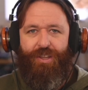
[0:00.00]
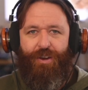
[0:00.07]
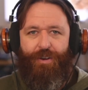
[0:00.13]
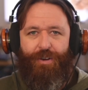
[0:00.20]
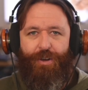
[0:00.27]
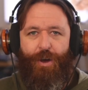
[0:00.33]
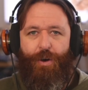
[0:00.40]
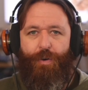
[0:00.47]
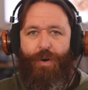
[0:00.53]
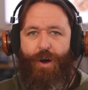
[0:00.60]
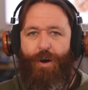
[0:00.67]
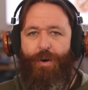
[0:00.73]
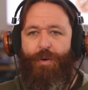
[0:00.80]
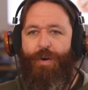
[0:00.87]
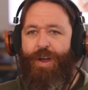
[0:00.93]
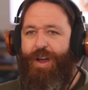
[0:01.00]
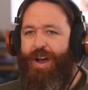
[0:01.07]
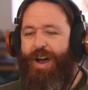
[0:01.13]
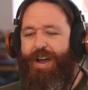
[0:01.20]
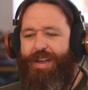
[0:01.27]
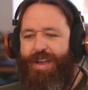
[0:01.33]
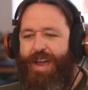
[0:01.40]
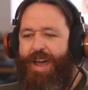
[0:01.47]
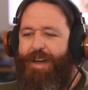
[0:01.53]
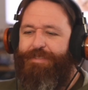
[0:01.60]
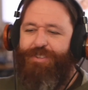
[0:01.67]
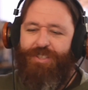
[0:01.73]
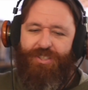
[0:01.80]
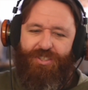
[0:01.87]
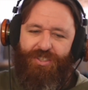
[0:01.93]
there and go, oh, I
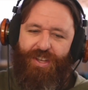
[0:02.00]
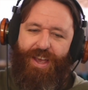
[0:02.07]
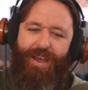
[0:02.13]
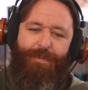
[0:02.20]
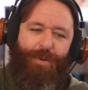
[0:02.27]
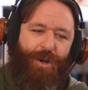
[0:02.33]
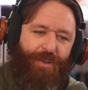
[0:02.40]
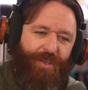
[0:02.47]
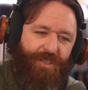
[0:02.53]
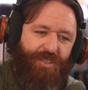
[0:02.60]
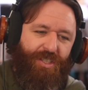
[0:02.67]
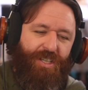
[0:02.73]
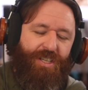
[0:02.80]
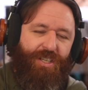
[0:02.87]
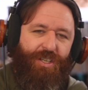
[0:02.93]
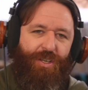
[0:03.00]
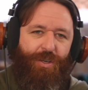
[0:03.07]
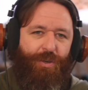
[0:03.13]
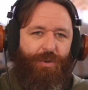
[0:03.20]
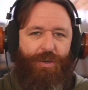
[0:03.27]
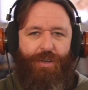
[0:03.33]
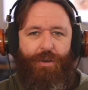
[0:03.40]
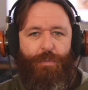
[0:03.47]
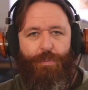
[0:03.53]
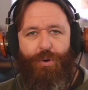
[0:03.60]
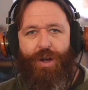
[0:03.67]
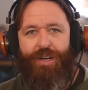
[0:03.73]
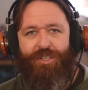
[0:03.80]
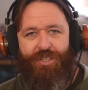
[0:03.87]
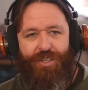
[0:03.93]
have to slam all this EQ and
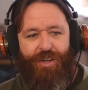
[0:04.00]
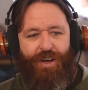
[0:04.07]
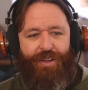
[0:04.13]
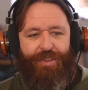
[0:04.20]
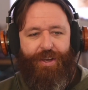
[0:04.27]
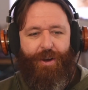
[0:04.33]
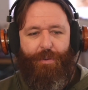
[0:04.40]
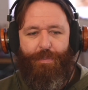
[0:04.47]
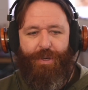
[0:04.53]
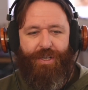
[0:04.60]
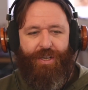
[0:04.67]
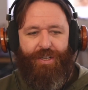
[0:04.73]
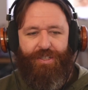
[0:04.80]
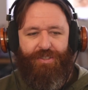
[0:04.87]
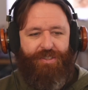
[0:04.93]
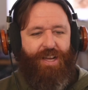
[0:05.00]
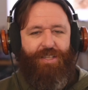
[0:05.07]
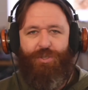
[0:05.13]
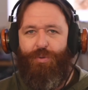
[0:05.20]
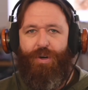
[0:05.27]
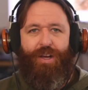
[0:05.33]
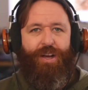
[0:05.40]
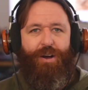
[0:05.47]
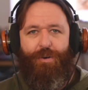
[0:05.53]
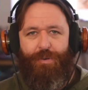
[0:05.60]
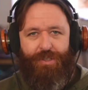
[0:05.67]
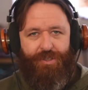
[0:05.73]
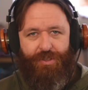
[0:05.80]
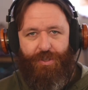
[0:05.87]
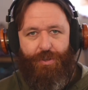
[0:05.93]
compression on there because that's what I
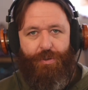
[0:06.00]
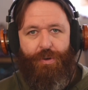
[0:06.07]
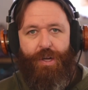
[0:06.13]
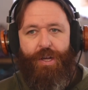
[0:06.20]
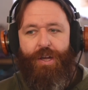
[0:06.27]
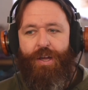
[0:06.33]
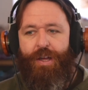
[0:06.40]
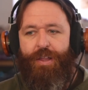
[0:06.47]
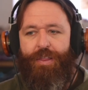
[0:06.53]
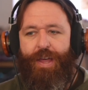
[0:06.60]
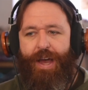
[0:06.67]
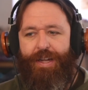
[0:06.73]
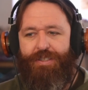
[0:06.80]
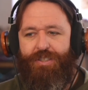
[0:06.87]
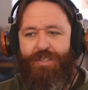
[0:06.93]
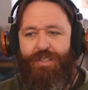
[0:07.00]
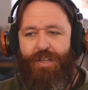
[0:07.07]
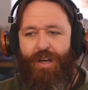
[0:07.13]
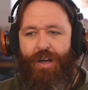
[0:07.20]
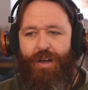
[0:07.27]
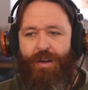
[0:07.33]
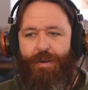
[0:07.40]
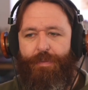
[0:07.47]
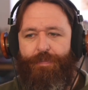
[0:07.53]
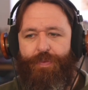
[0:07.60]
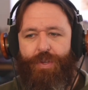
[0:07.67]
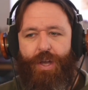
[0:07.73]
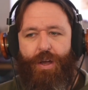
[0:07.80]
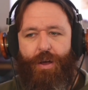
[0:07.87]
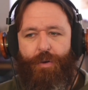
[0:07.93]
always do. That's
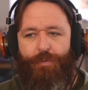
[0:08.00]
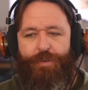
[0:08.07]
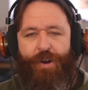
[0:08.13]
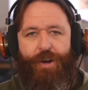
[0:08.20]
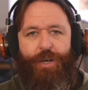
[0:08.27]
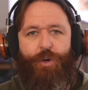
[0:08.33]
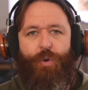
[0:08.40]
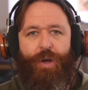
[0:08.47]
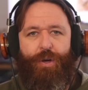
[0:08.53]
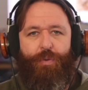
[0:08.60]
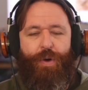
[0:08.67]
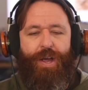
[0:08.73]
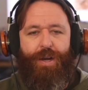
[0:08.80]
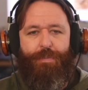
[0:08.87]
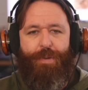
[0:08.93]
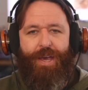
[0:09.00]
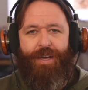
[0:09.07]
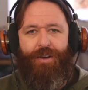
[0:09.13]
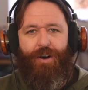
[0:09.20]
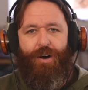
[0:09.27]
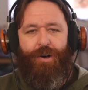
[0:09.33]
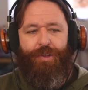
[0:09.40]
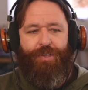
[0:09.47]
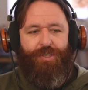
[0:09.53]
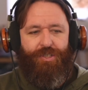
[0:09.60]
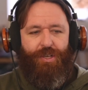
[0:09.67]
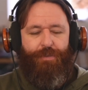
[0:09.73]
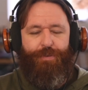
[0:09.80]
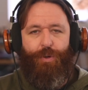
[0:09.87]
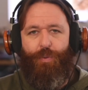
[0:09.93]
a very quick way to make all the
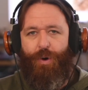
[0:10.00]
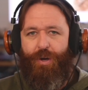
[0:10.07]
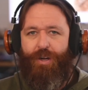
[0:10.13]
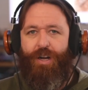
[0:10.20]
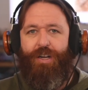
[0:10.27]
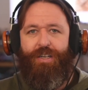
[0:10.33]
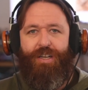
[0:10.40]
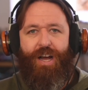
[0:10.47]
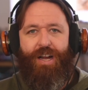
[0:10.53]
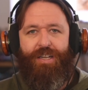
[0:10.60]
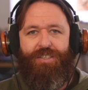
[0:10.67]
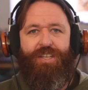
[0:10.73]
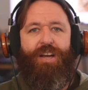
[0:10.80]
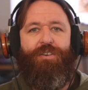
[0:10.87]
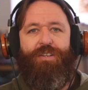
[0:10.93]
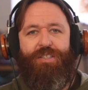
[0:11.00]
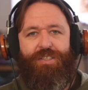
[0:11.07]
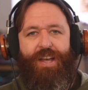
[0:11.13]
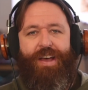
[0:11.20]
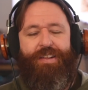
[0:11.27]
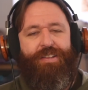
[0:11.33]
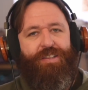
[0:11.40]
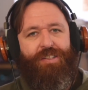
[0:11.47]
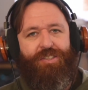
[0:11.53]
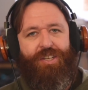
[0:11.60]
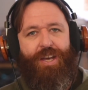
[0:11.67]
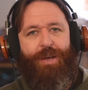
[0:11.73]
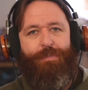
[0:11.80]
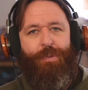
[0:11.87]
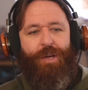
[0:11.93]
stuff you work on kind of sound exactly the
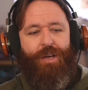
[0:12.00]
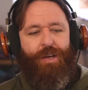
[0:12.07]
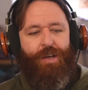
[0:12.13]
same.